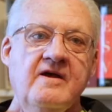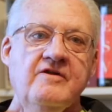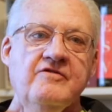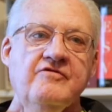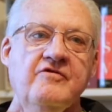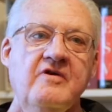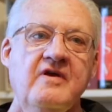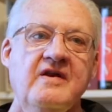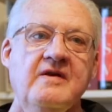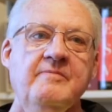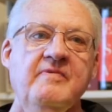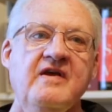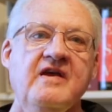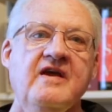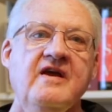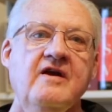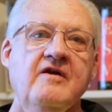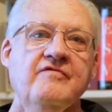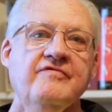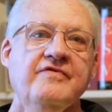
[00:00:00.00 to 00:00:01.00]
So you had to be
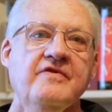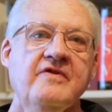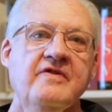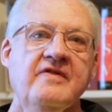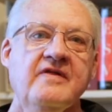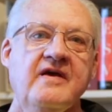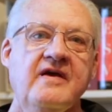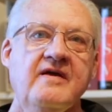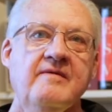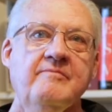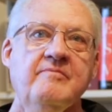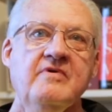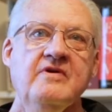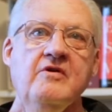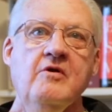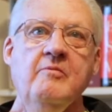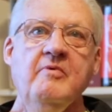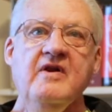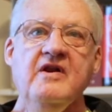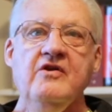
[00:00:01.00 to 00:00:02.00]
careful of that,
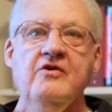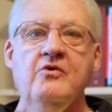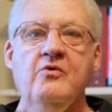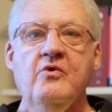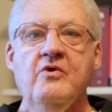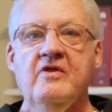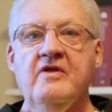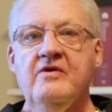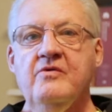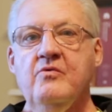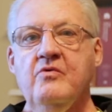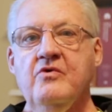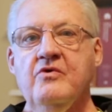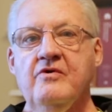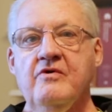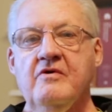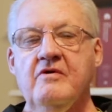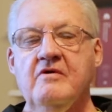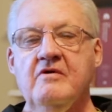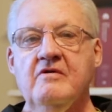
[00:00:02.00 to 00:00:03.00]
but nobody knew where they
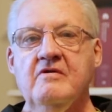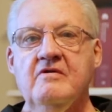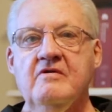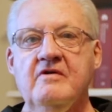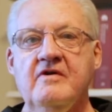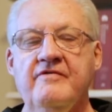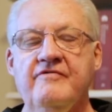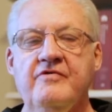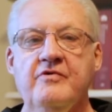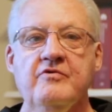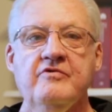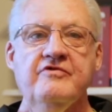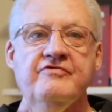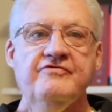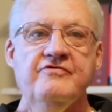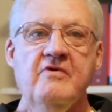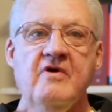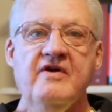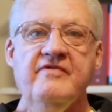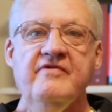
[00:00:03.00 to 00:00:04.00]
were if you were
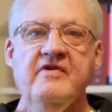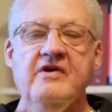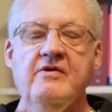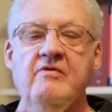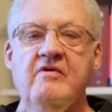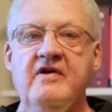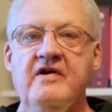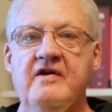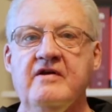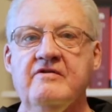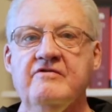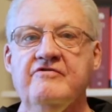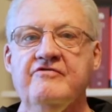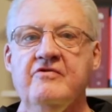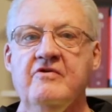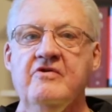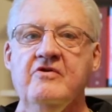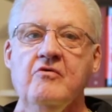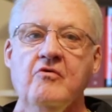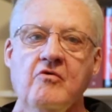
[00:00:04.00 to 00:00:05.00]
just driving around.
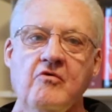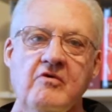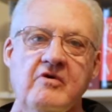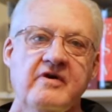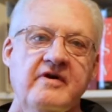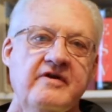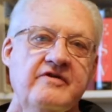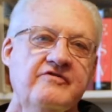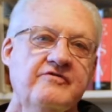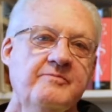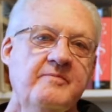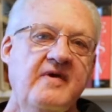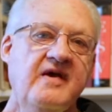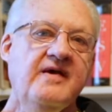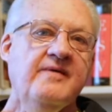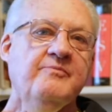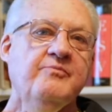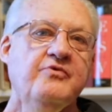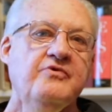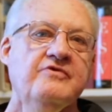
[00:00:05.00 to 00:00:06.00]
So the ordnance
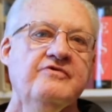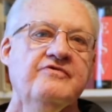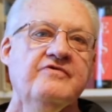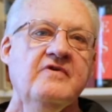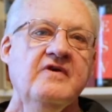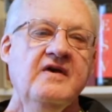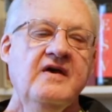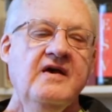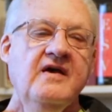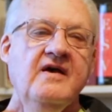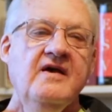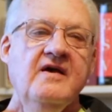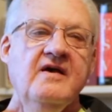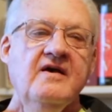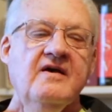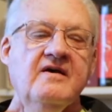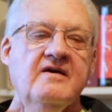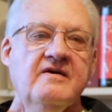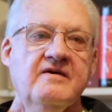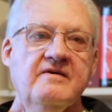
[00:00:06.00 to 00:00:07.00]
map was
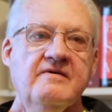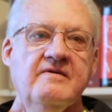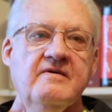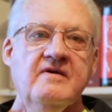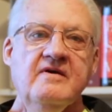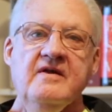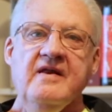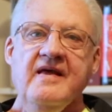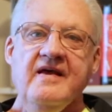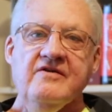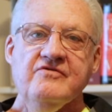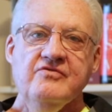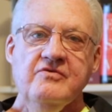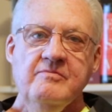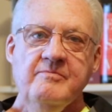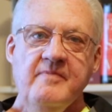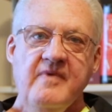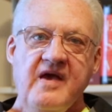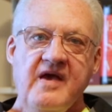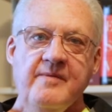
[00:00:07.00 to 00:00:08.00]
an
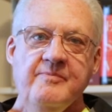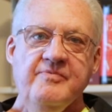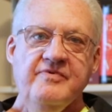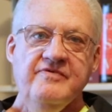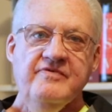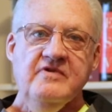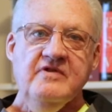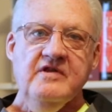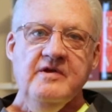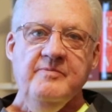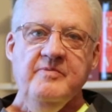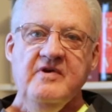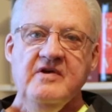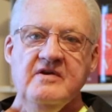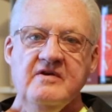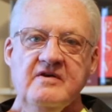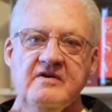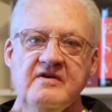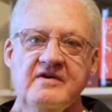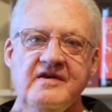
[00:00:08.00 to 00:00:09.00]
actual map of the
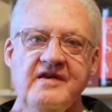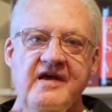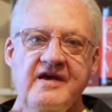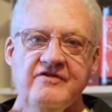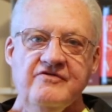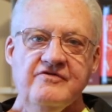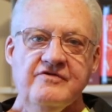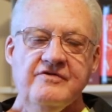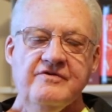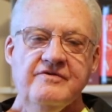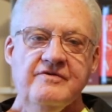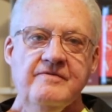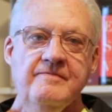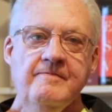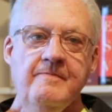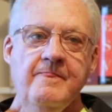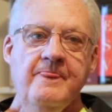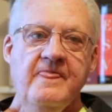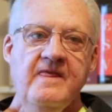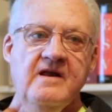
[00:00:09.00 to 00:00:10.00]
Libyan desert,
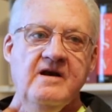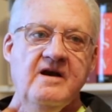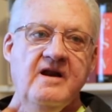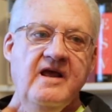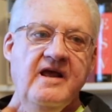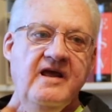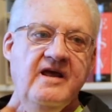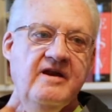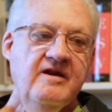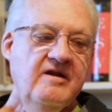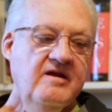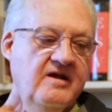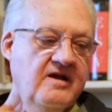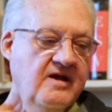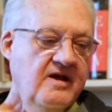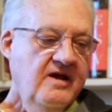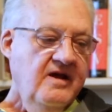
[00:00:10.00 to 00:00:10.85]
and it had